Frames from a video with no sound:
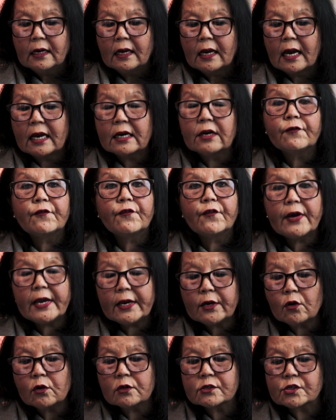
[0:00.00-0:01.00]
and
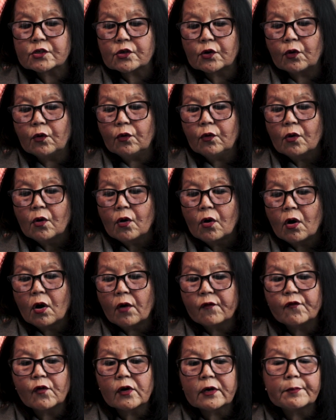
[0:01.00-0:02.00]
afraid also
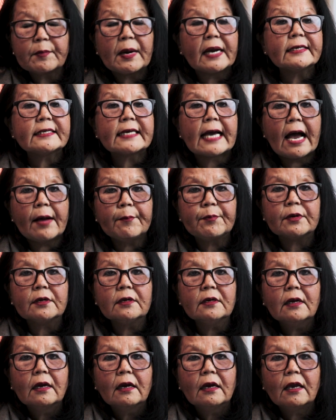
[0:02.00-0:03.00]
of what might
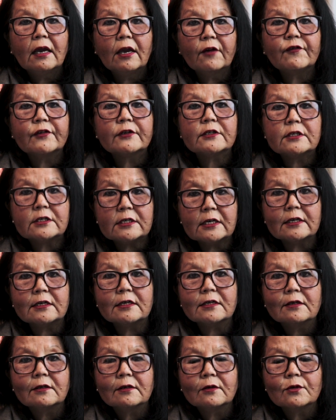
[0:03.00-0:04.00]
happen if it did.